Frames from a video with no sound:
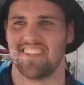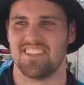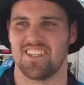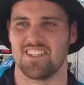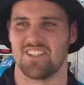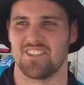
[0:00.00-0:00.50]

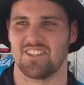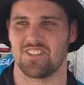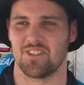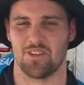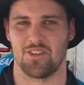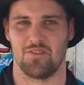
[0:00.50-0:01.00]
This is
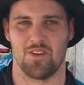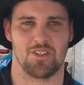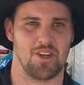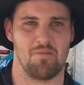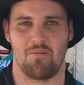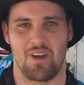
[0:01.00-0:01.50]
sort of the first
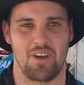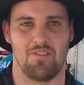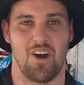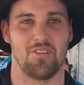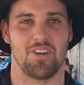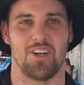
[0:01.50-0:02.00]
time I've been
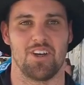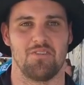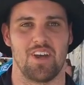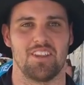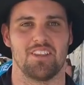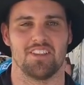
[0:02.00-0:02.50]
involved in an
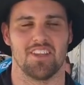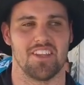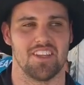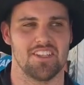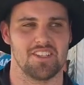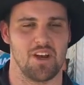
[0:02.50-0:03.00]
event like
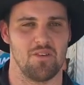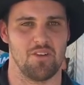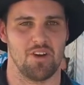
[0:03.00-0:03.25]
this, so I'm